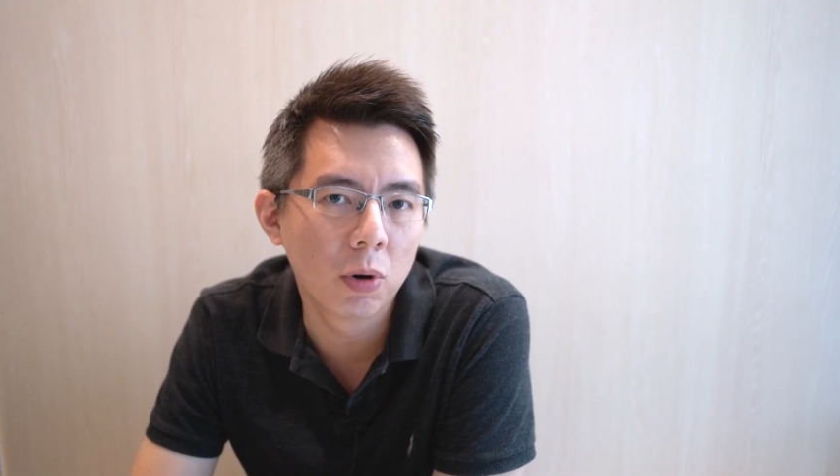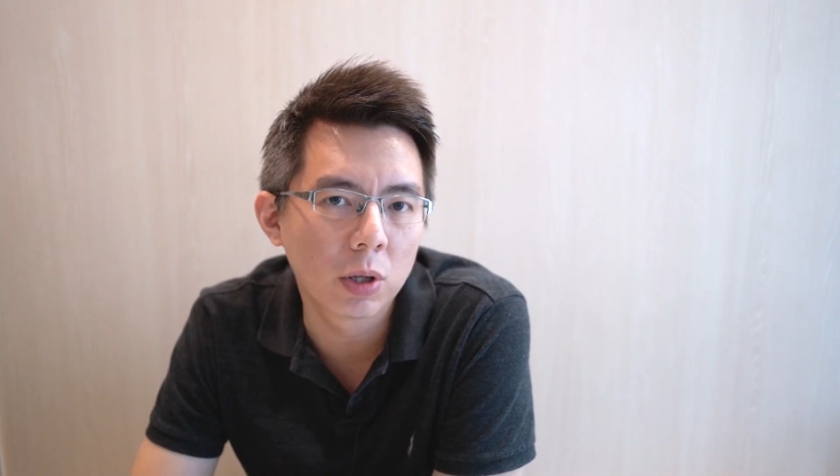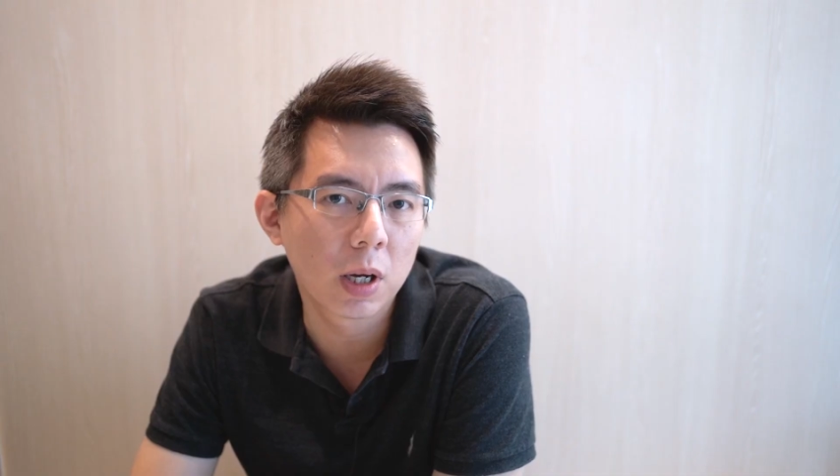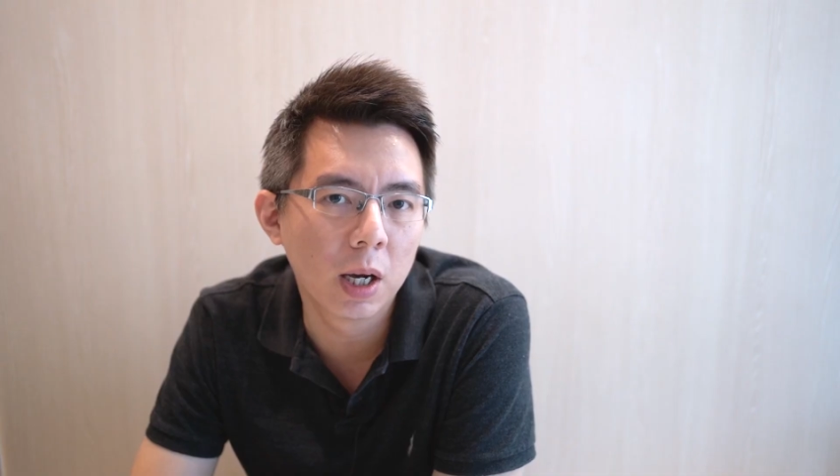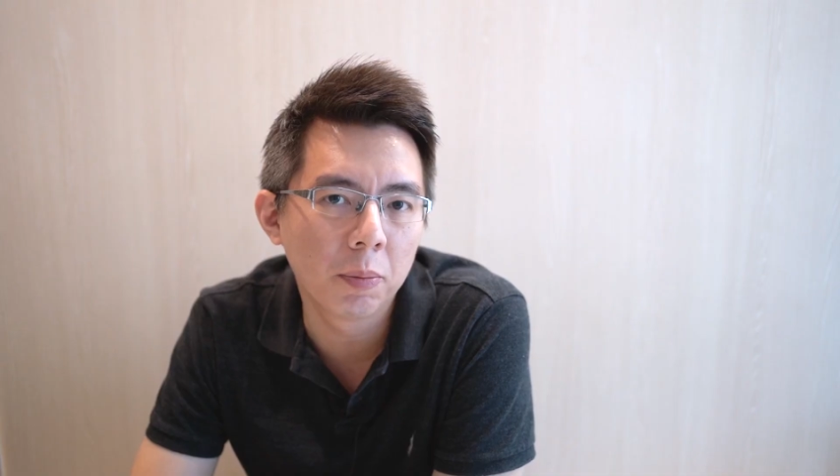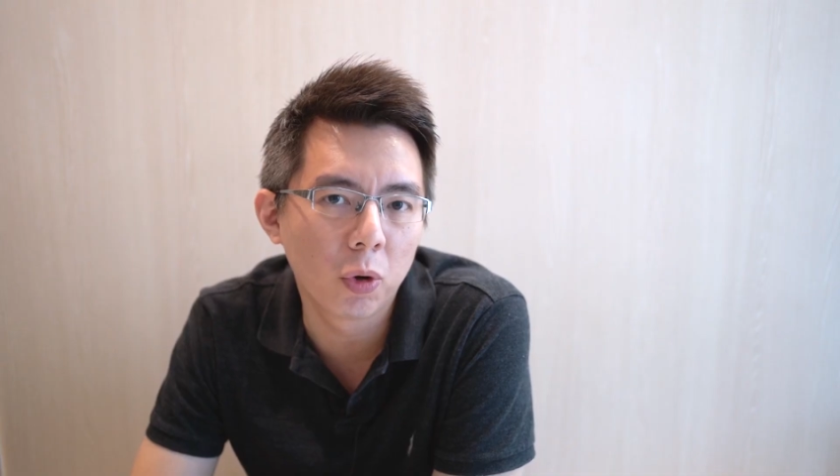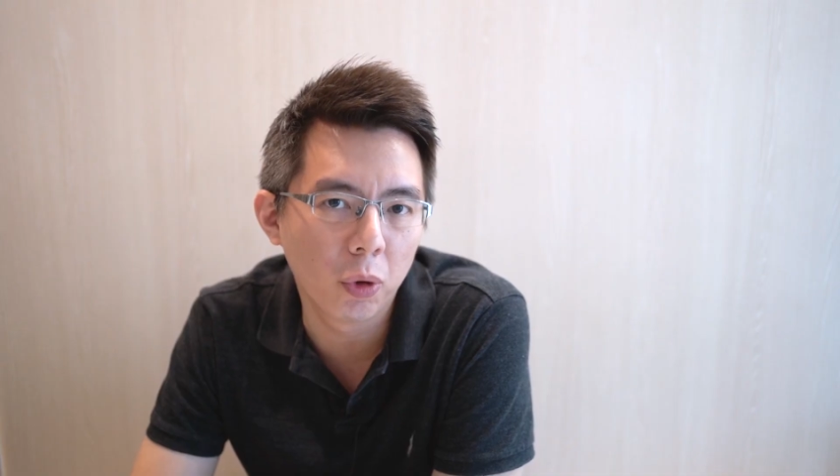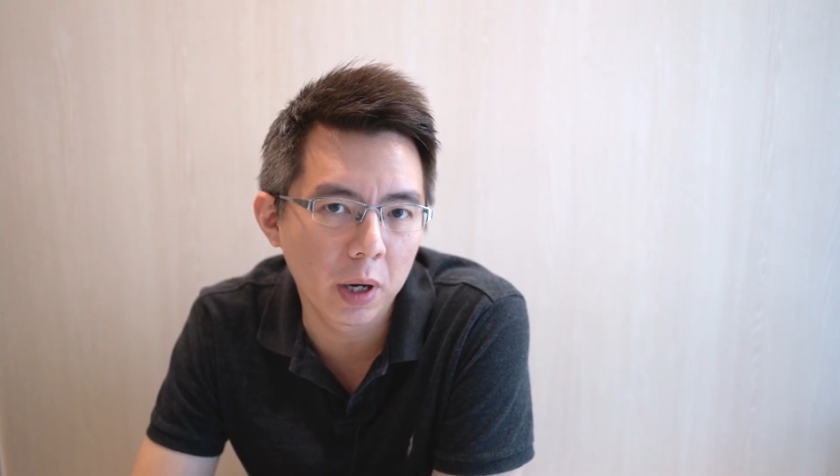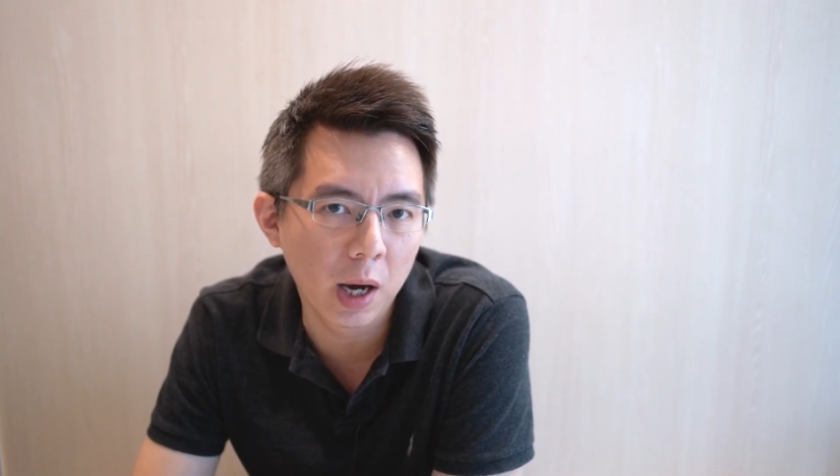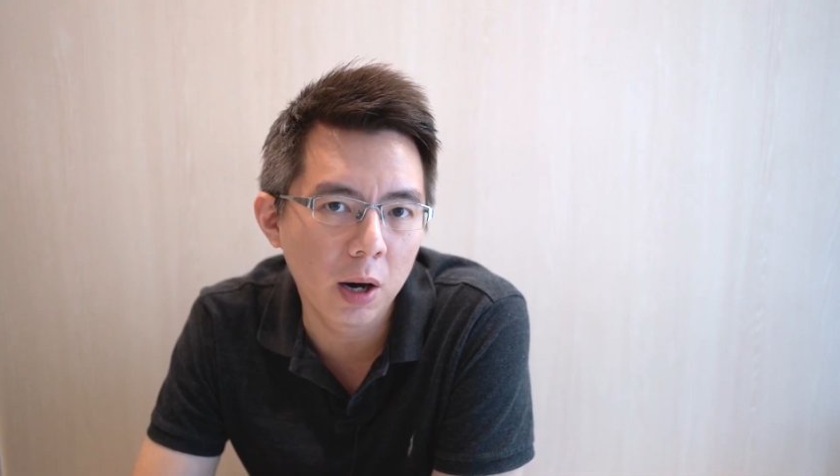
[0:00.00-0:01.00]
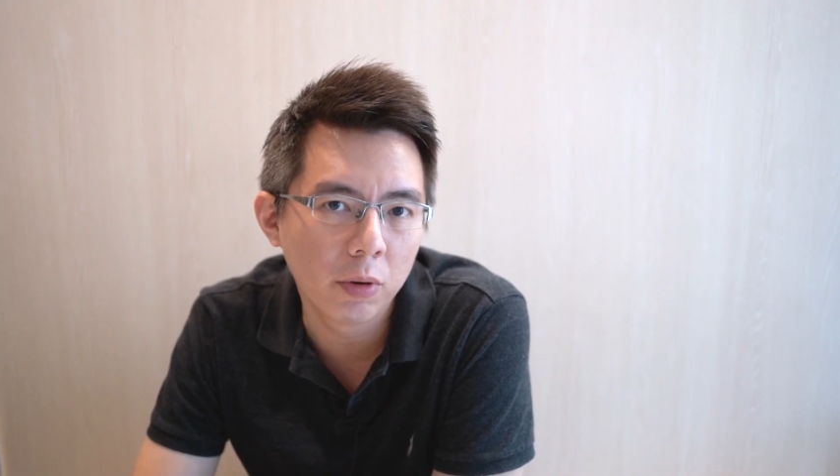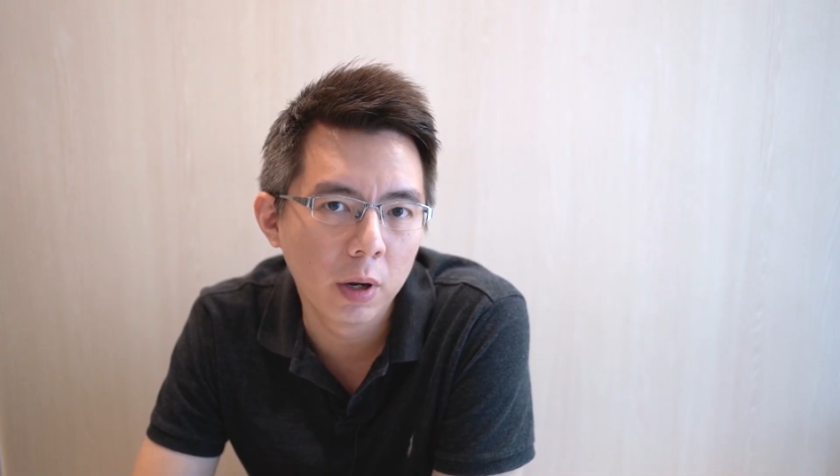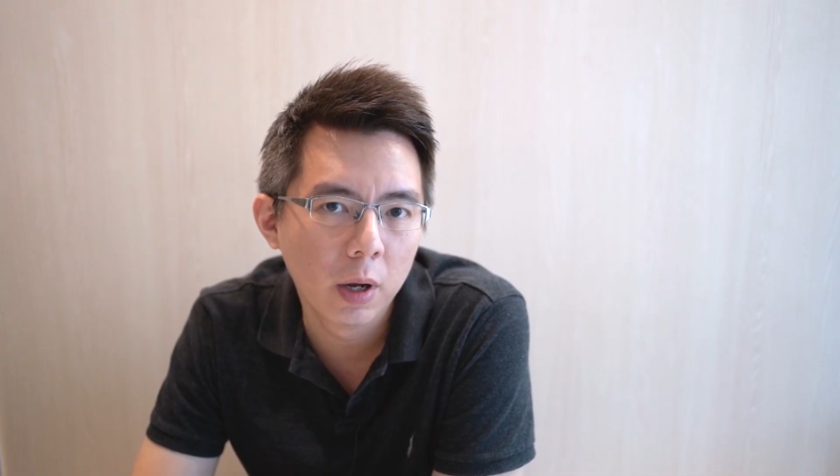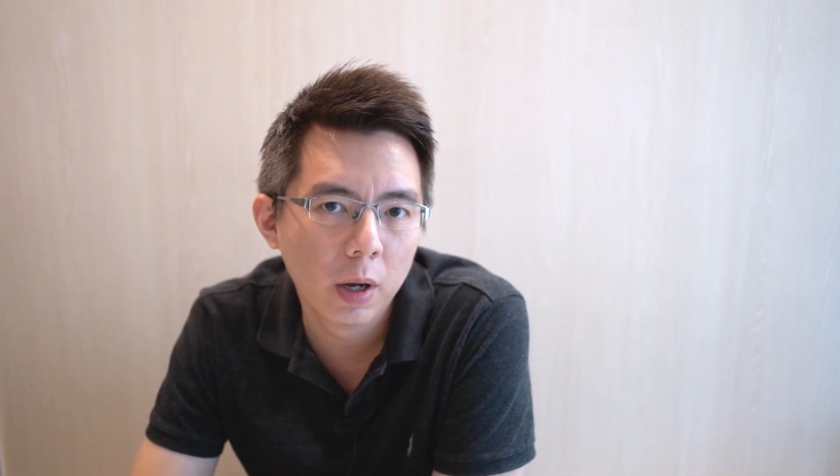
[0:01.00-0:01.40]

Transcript: more time going out,